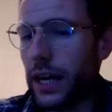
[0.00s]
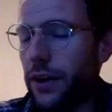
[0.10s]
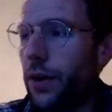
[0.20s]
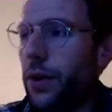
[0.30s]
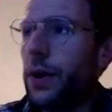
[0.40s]
I
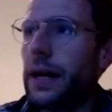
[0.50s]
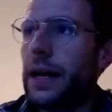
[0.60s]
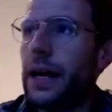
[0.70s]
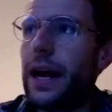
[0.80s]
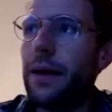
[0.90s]
know,
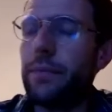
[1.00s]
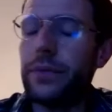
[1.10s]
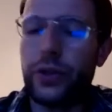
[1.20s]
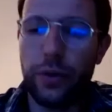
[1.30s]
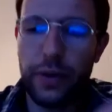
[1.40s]

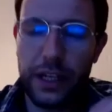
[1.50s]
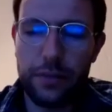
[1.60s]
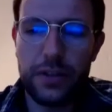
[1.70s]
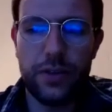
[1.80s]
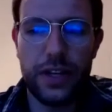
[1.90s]
when it
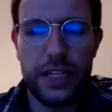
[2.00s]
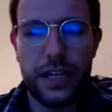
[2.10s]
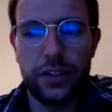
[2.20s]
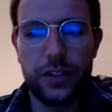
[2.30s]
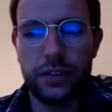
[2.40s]
comes to
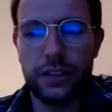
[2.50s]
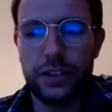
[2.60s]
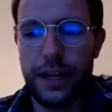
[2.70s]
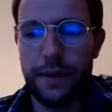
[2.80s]
residentials